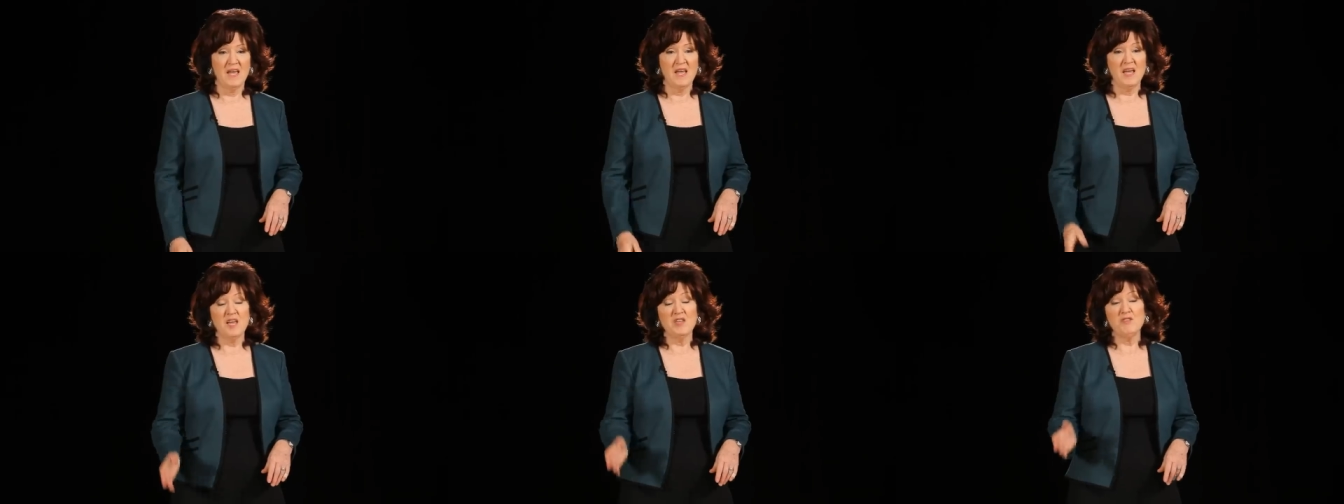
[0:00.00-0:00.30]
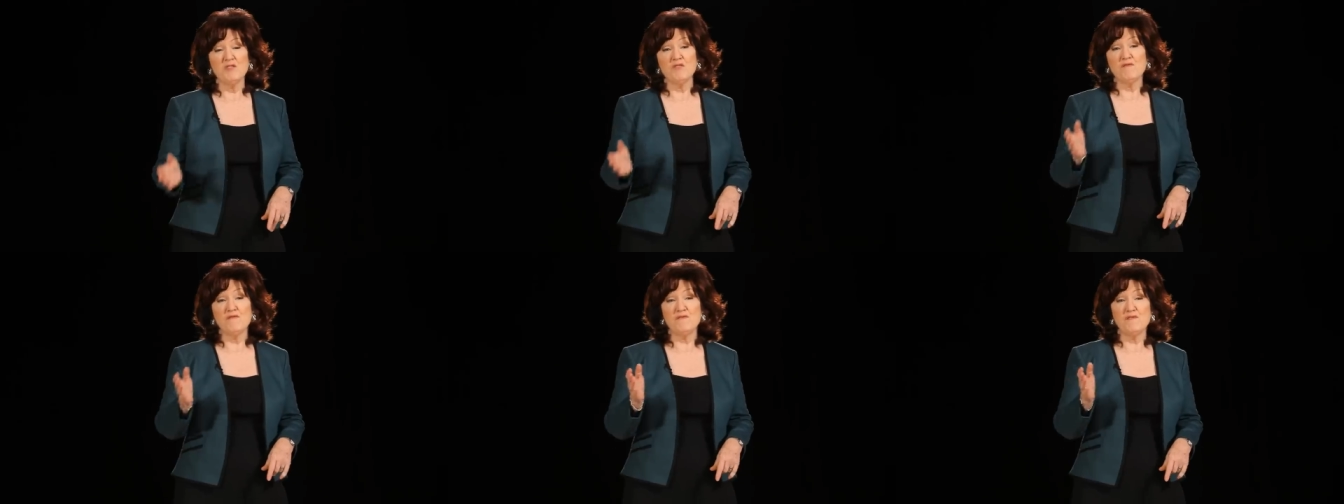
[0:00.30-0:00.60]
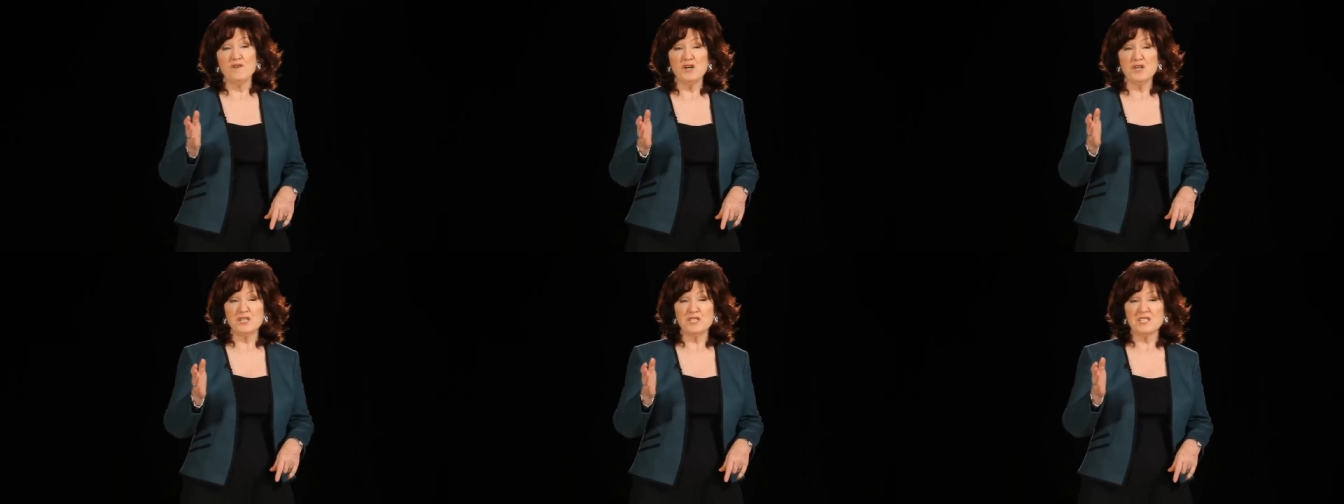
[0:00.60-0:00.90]
In the
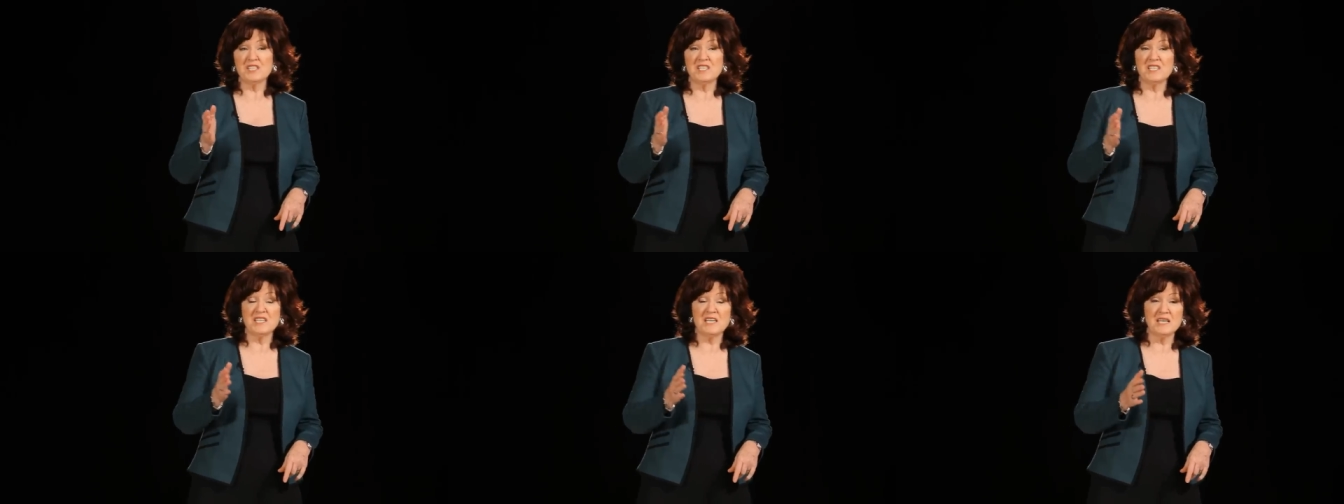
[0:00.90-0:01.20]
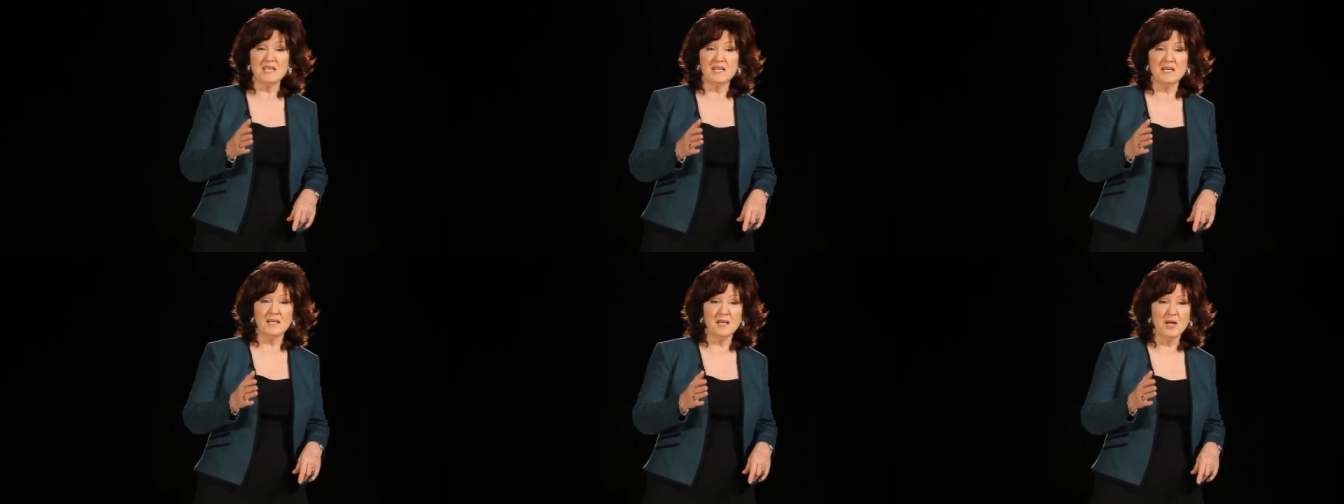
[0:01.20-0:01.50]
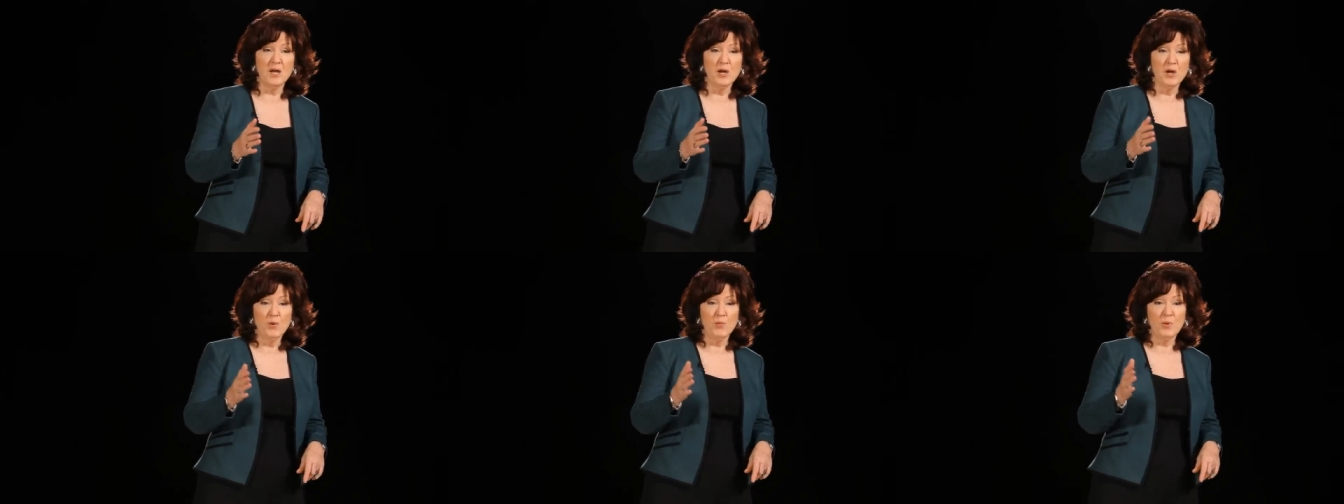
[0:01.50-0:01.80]
first scene,
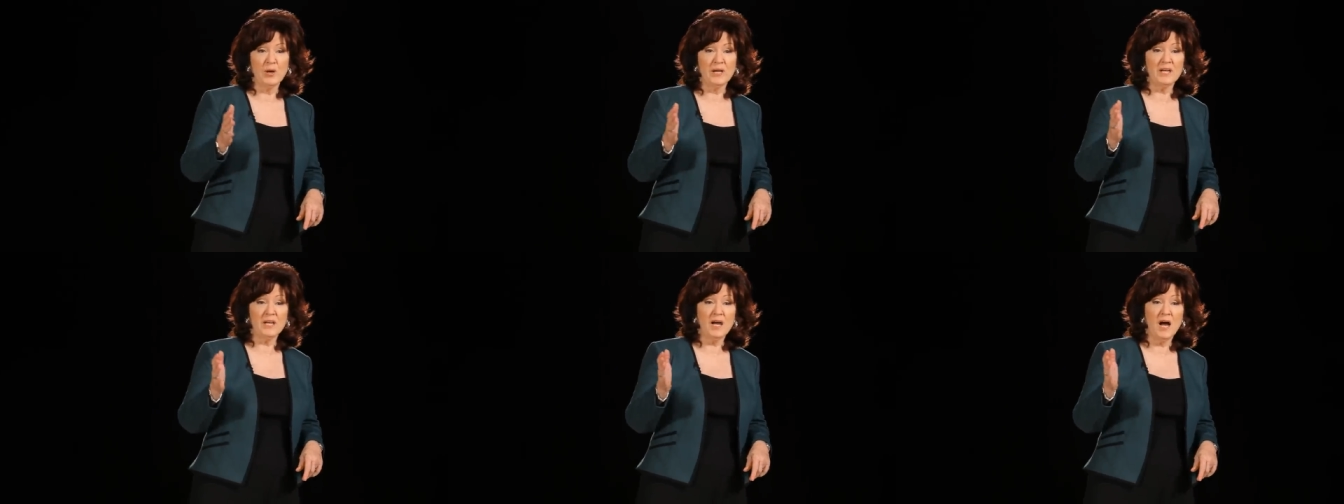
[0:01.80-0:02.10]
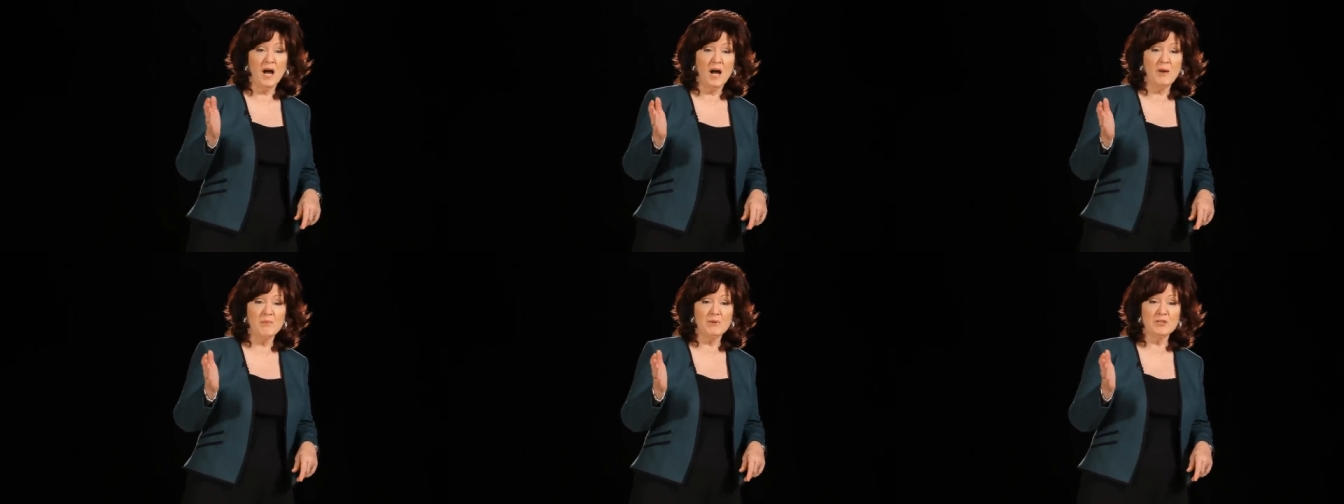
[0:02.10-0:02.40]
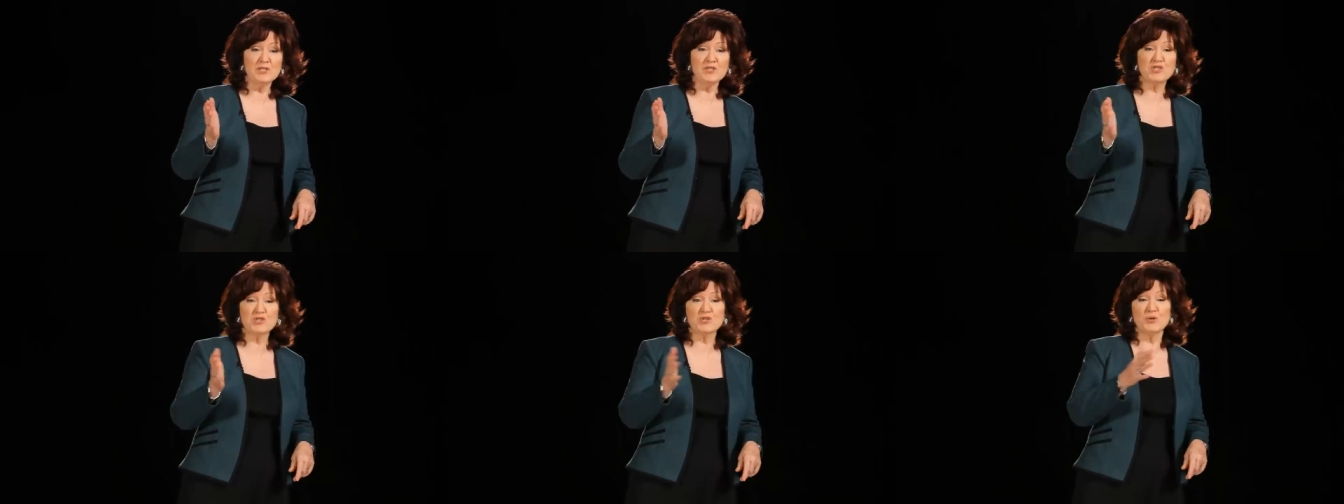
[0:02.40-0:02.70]
when
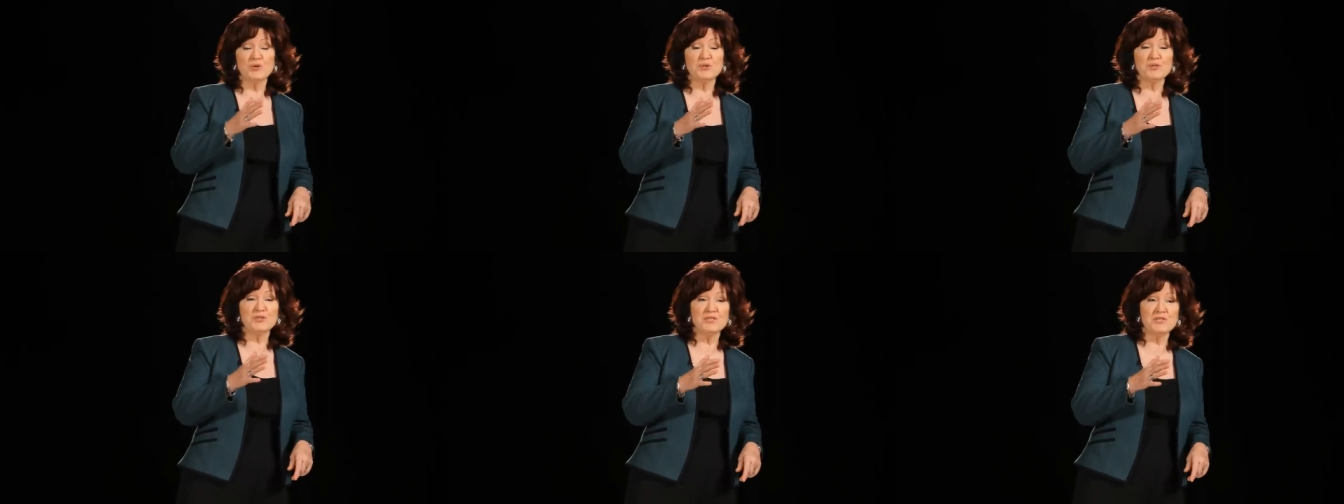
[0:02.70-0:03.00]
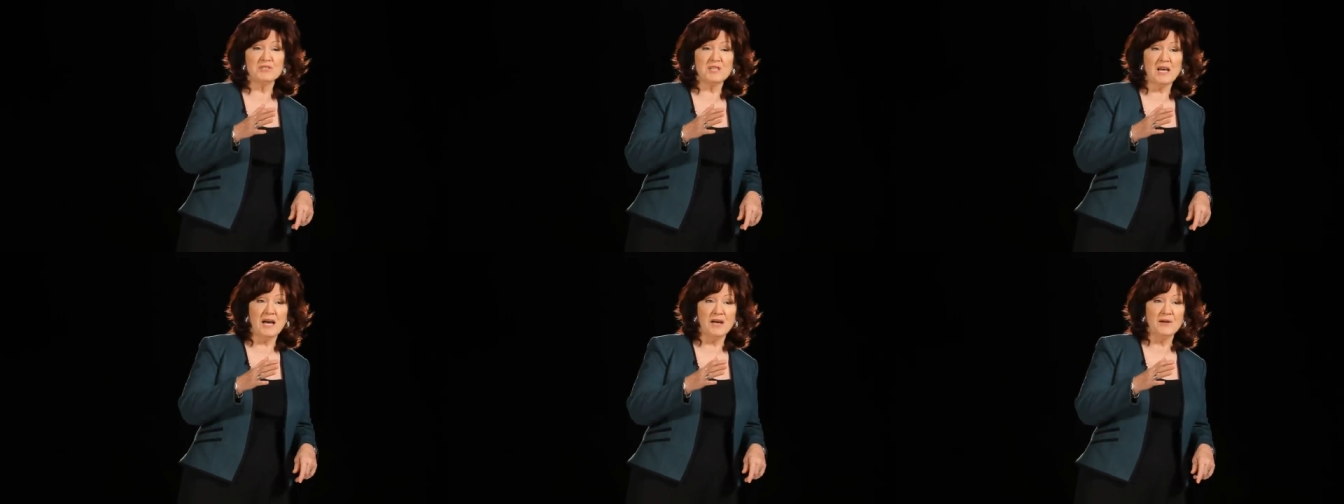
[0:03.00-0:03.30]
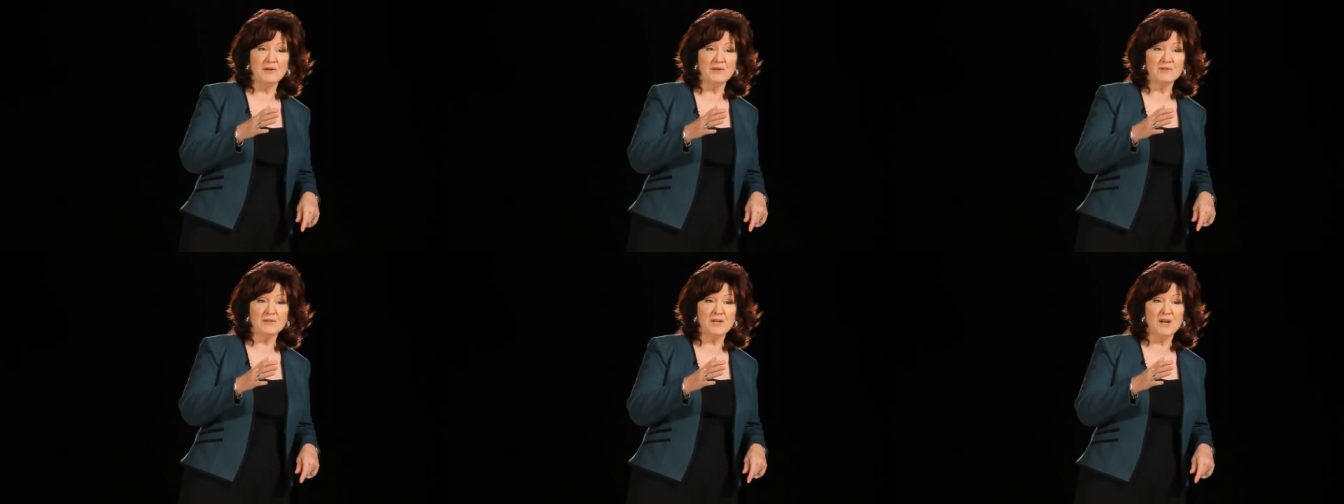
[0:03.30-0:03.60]
Carmen saunters
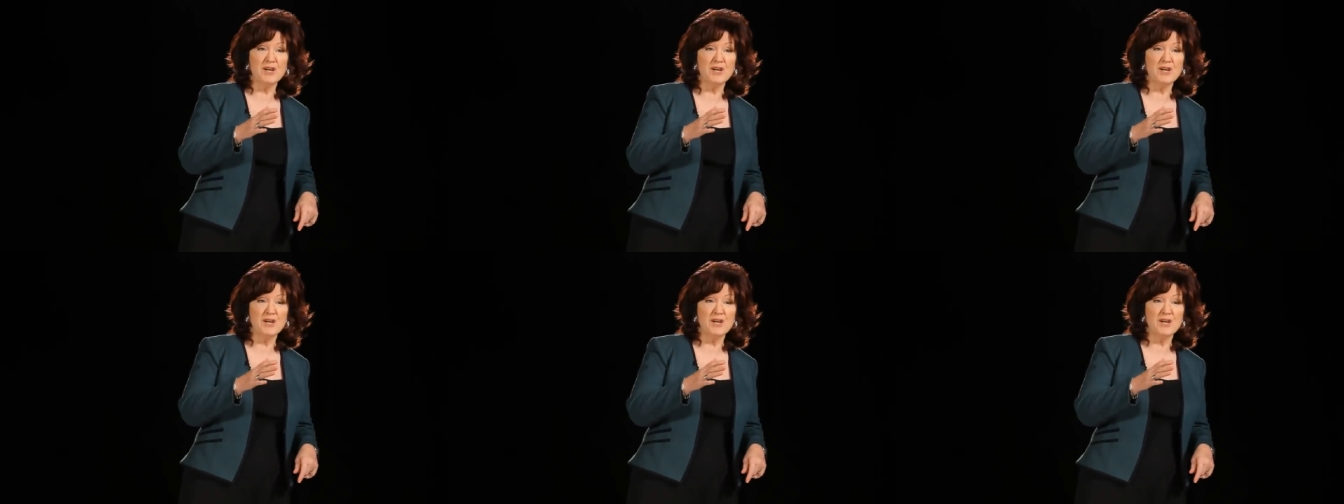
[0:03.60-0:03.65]
out